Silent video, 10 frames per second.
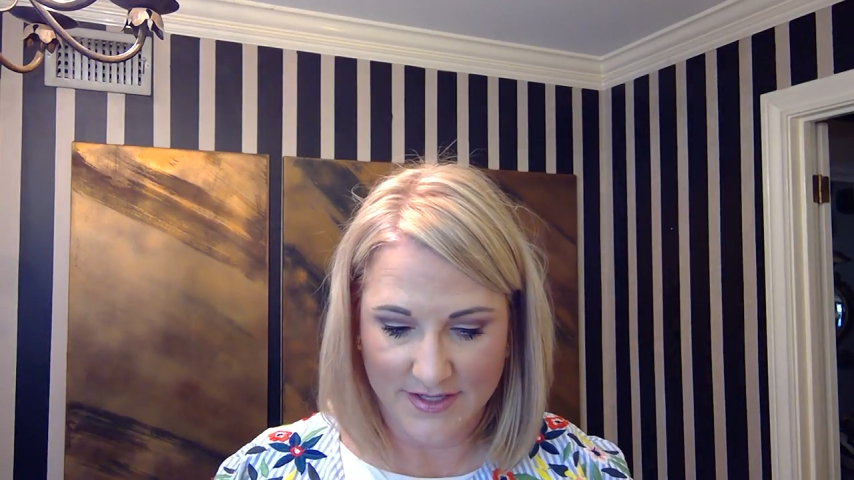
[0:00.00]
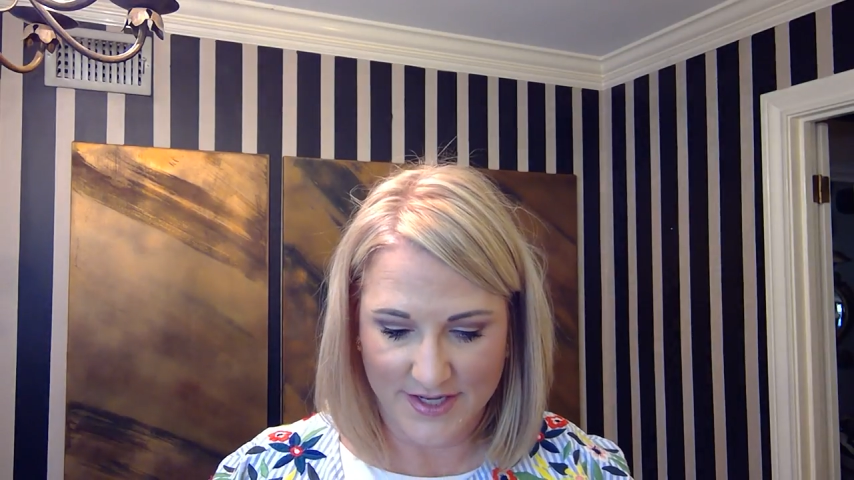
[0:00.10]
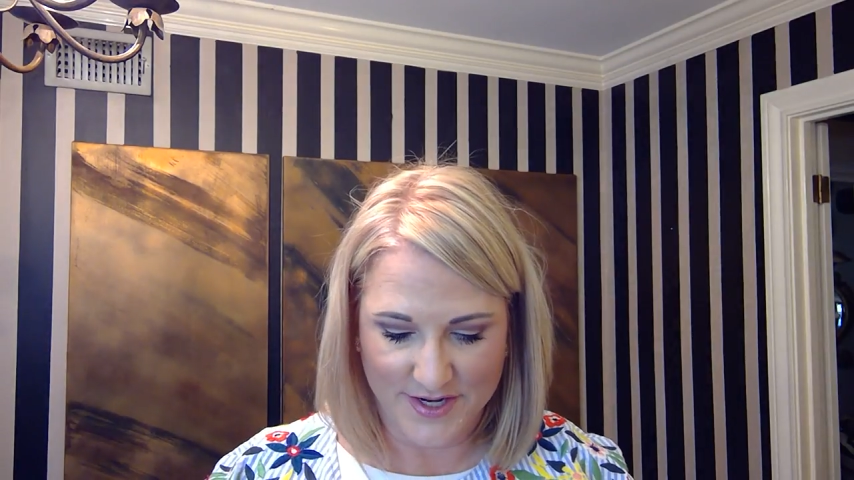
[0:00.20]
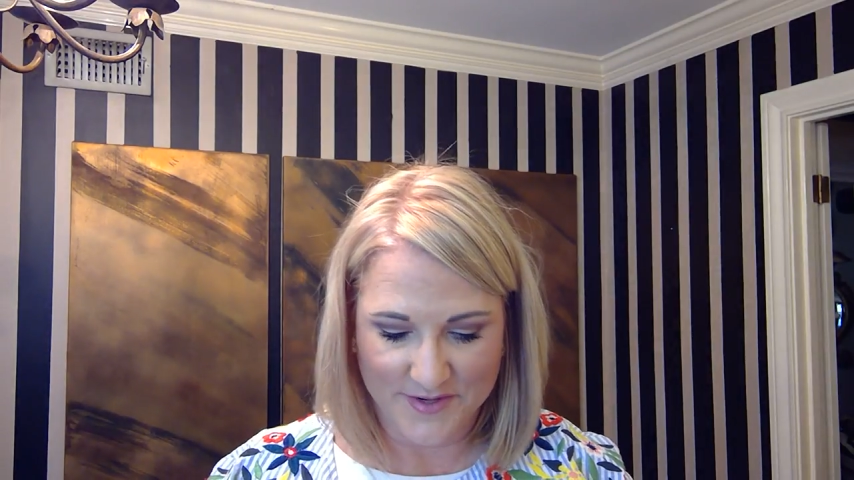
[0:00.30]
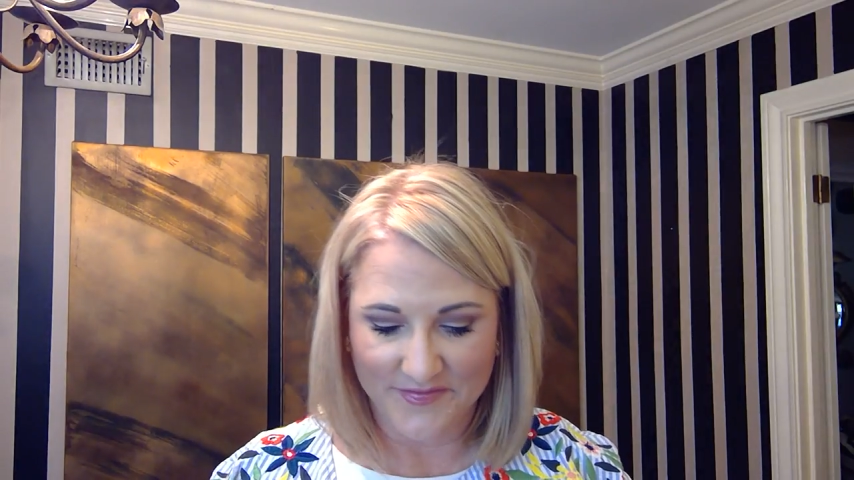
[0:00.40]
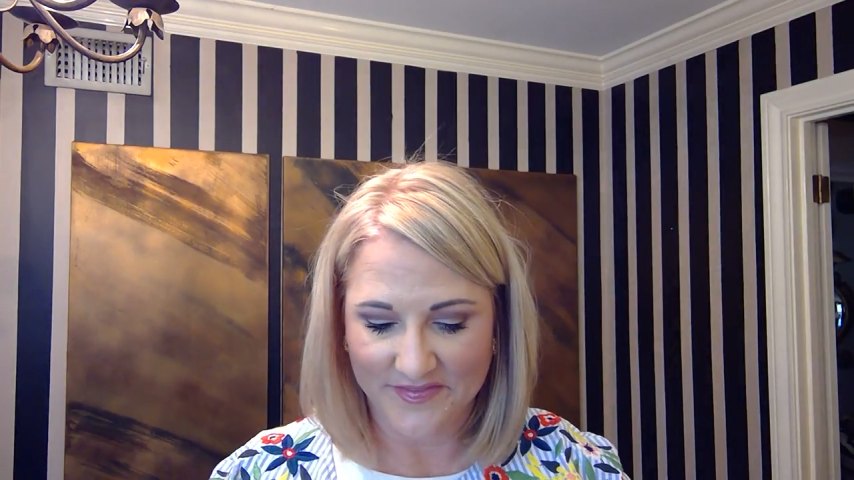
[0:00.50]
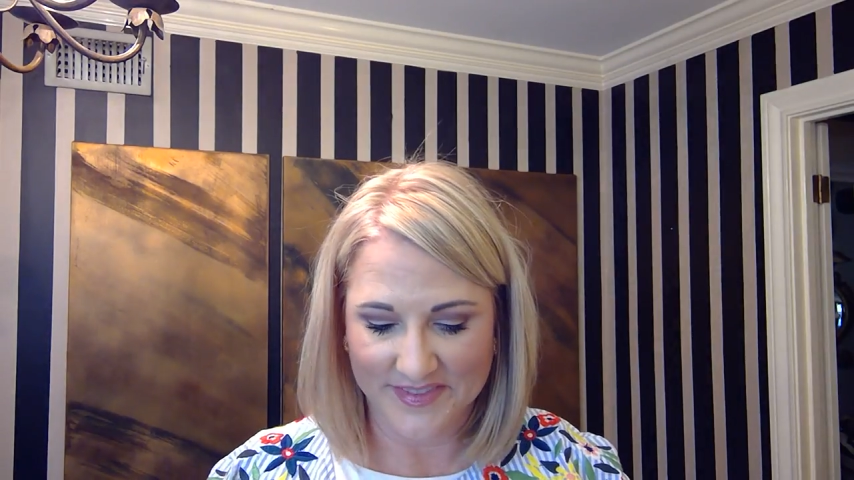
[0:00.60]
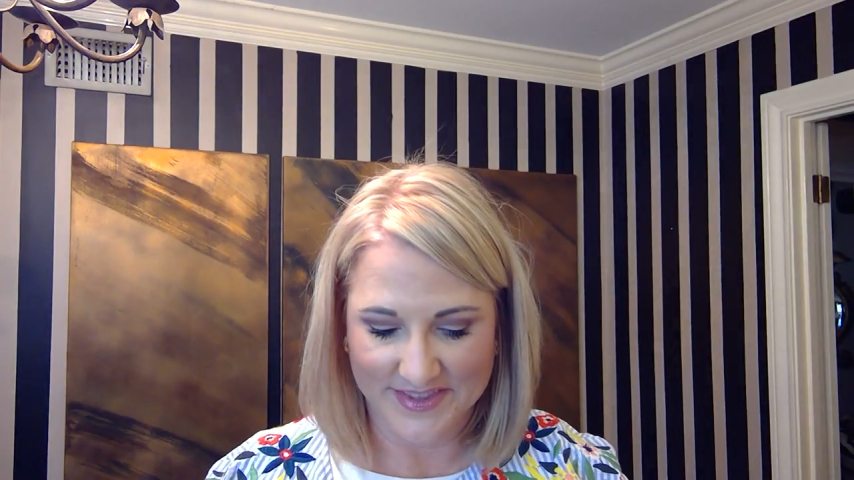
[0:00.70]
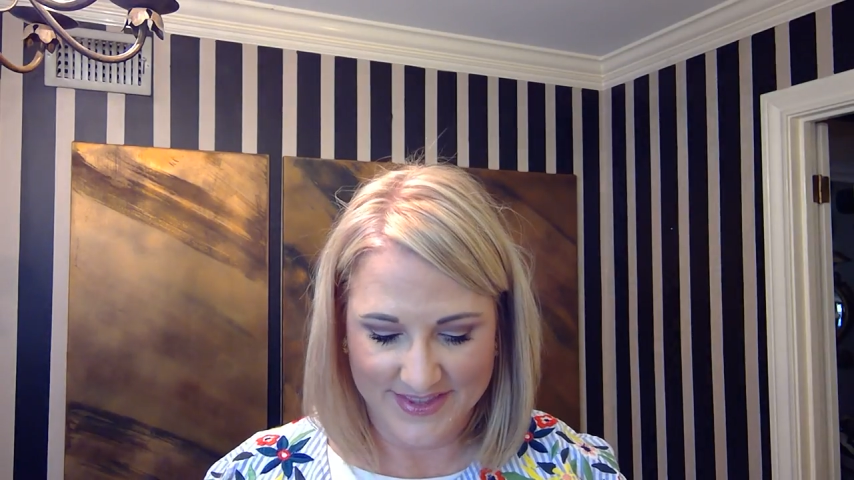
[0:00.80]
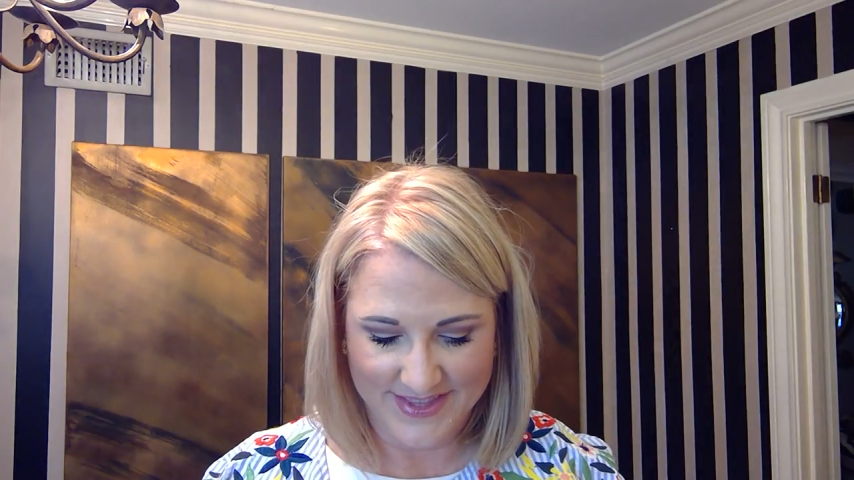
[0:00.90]
So
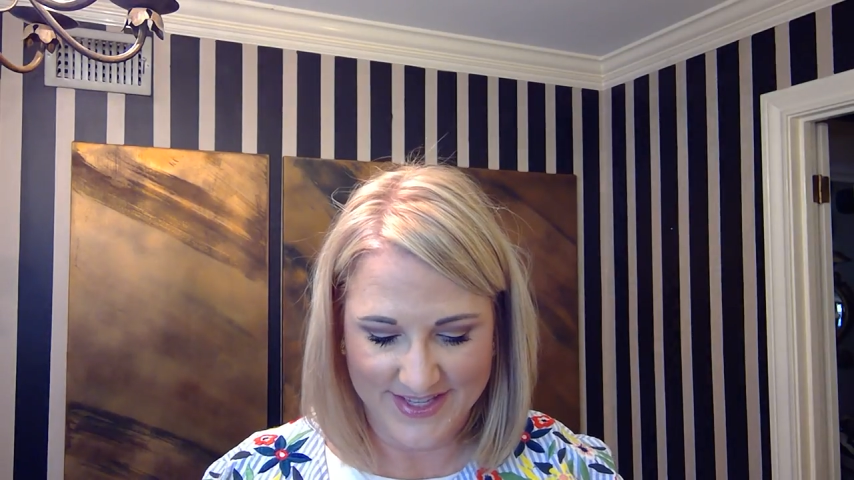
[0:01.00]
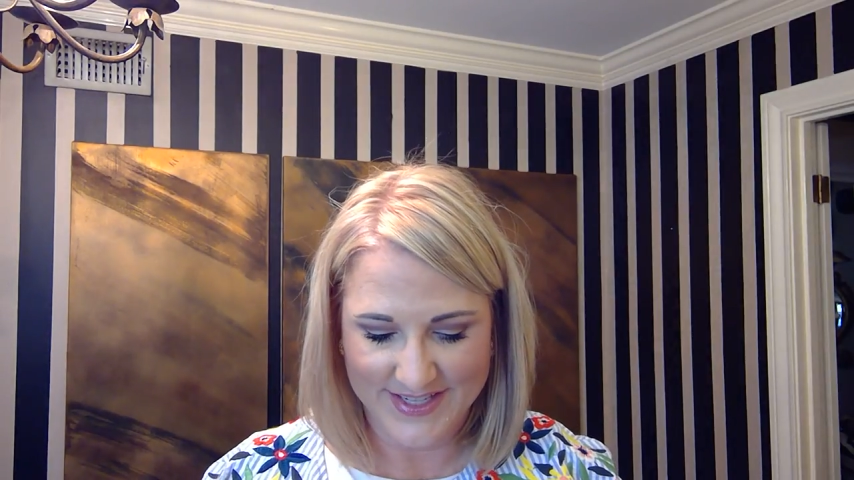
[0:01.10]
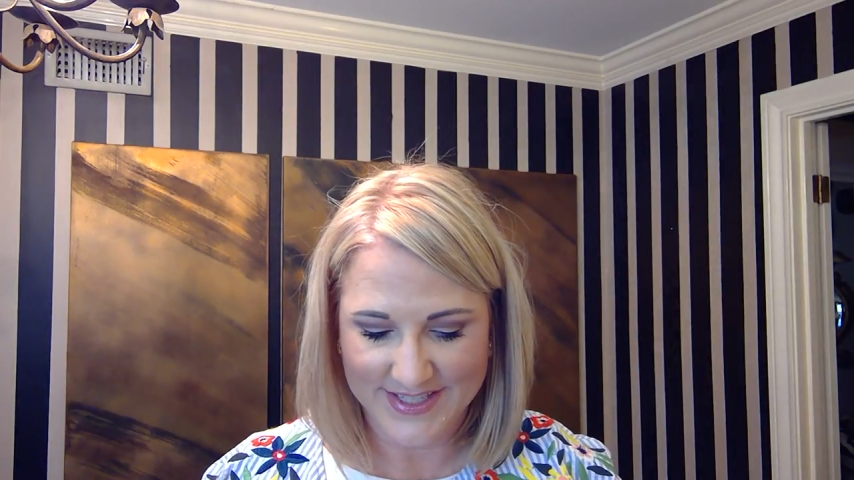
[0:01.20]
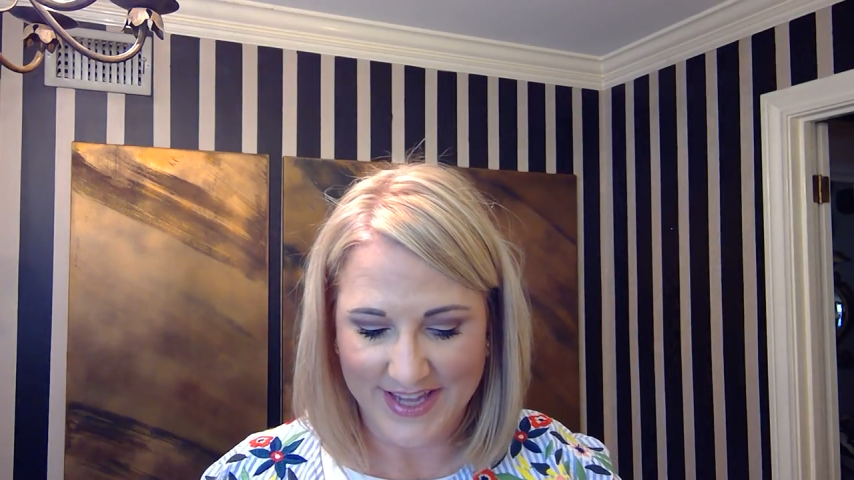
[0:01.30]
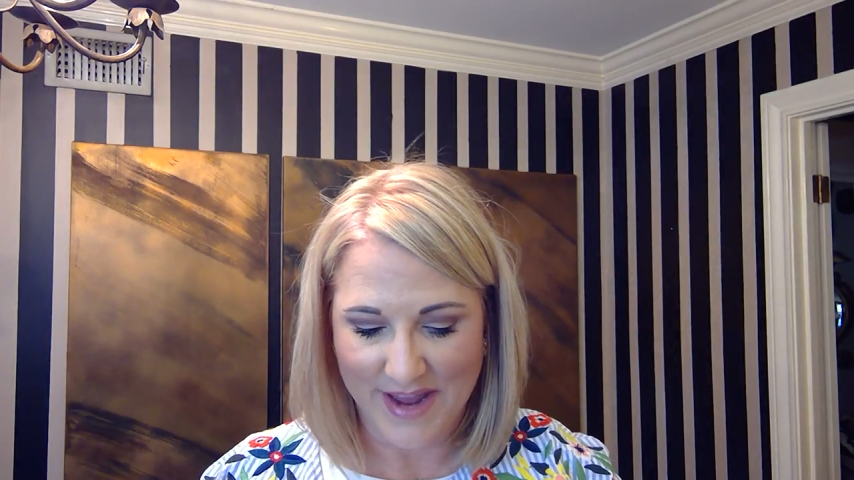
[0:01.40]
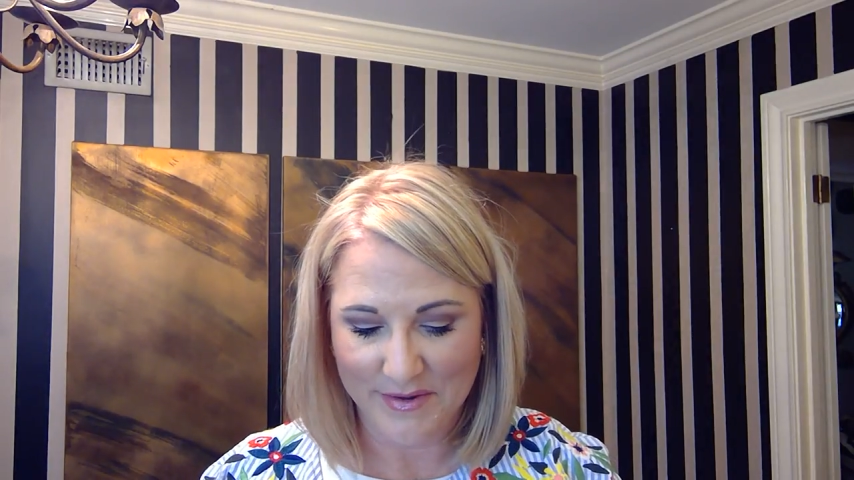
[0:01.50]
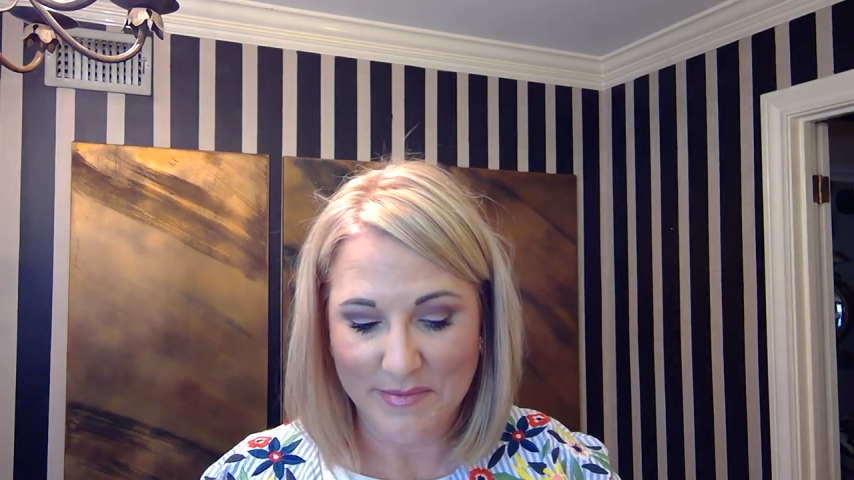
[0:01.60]
this came in a